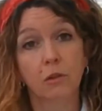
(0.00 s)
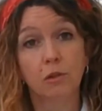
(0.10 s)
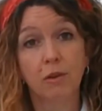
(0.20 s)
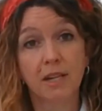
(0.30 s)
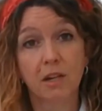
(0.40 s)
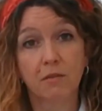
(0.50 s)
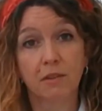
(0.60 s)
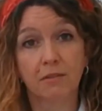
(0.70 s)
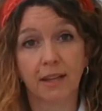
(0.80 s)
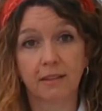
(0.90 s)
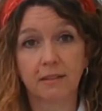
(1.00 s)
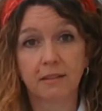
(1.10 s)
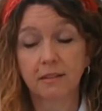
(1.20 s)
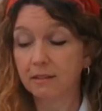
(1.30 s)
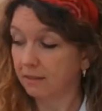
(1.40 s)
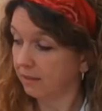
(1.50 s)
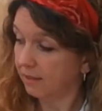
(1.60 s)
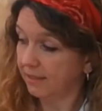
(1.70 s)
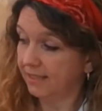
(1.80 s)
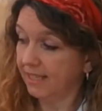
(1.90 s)
straight over the fence.
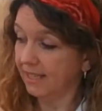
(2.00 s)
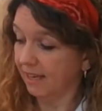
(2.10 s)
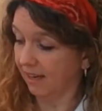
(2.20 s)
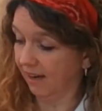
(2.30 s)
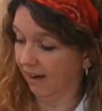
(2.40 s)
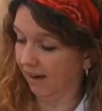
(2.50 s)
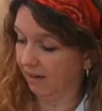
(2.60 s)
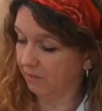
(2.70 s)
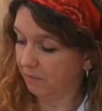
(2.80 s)
Yee-haw!